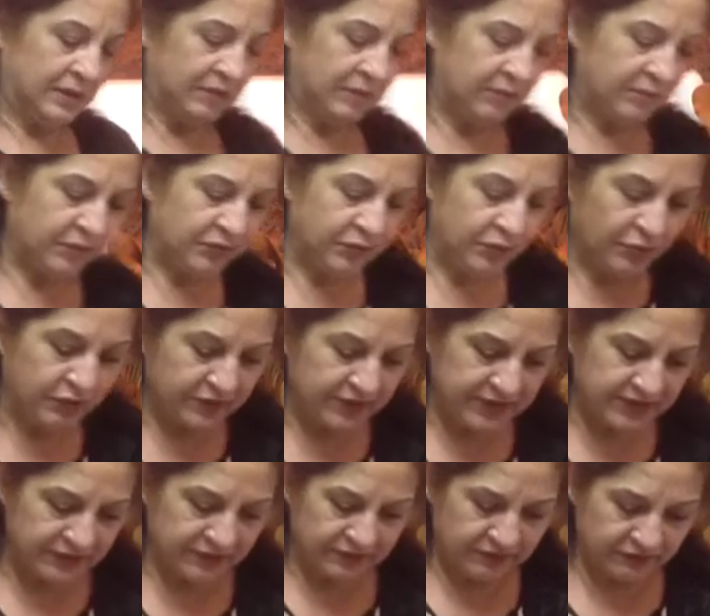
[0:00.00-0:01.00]
before we
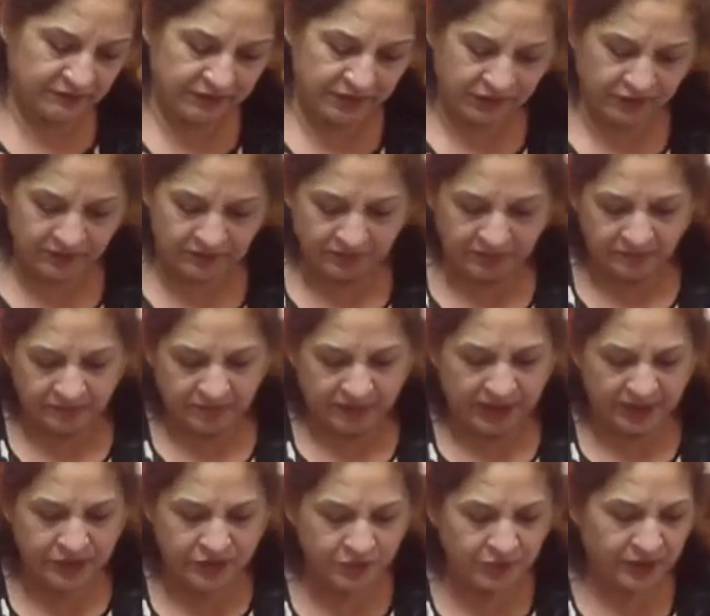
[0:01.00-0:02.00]

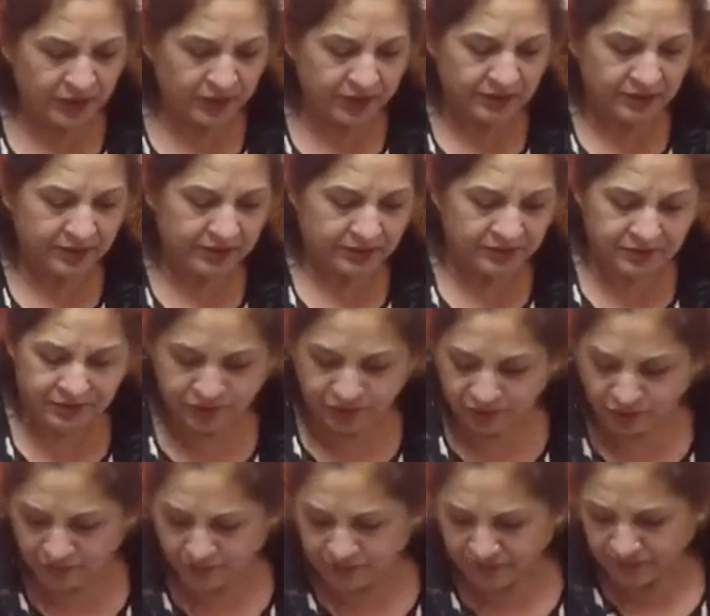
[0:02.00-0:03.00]
get to our
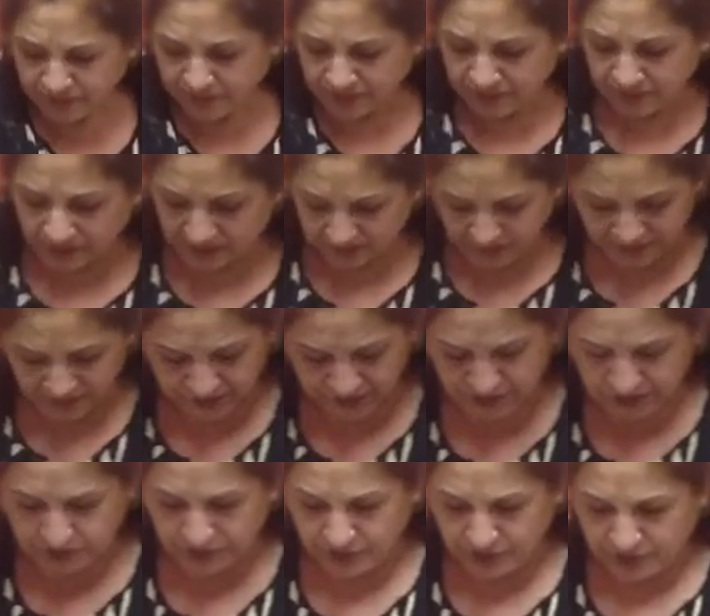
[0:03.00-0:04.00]
stove, we're
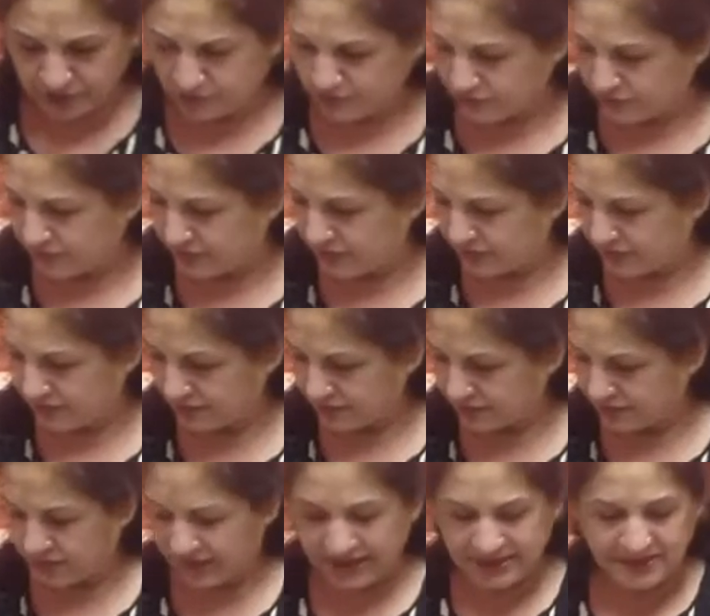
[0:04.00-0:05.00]
just going to do the
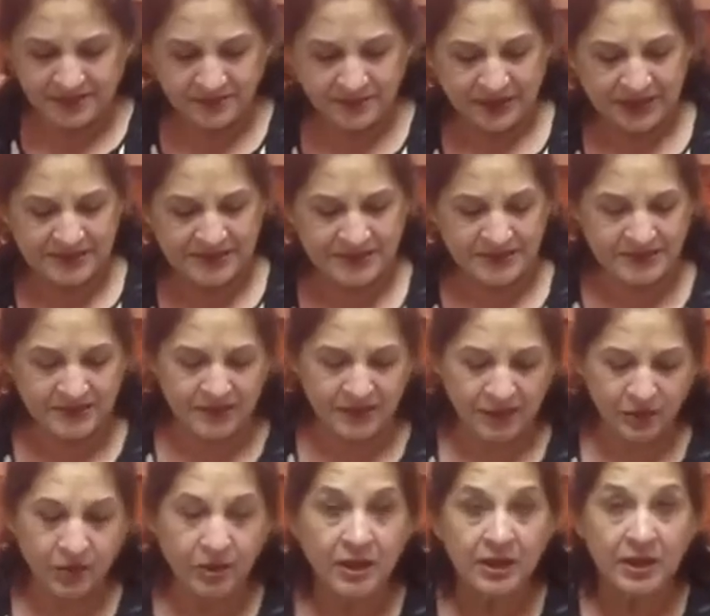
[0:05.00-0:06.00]
dry spices.
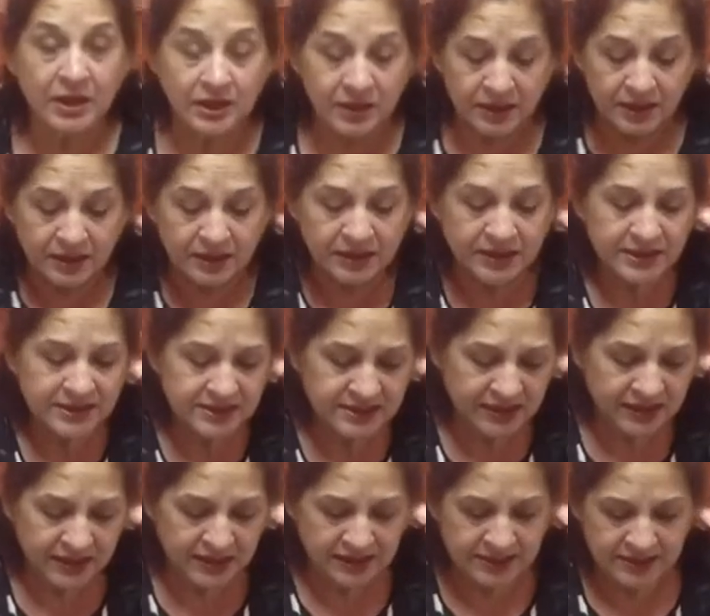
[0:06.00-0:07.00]
Now, this
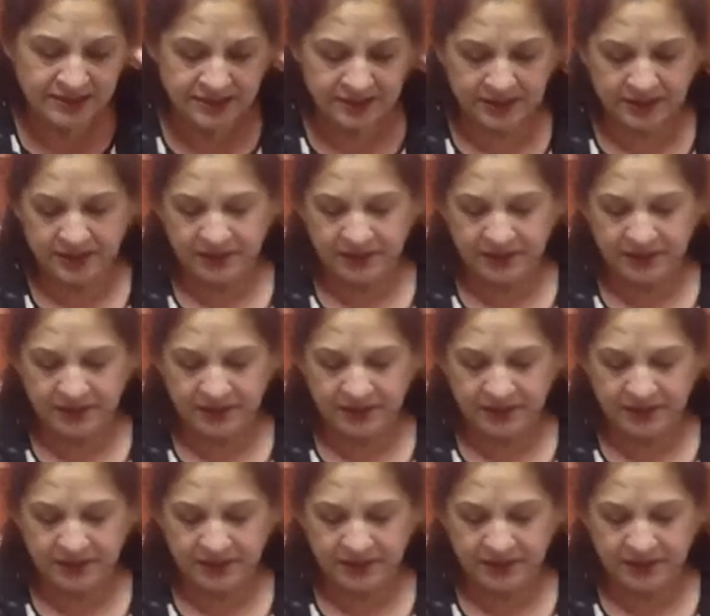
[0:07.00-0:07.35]
is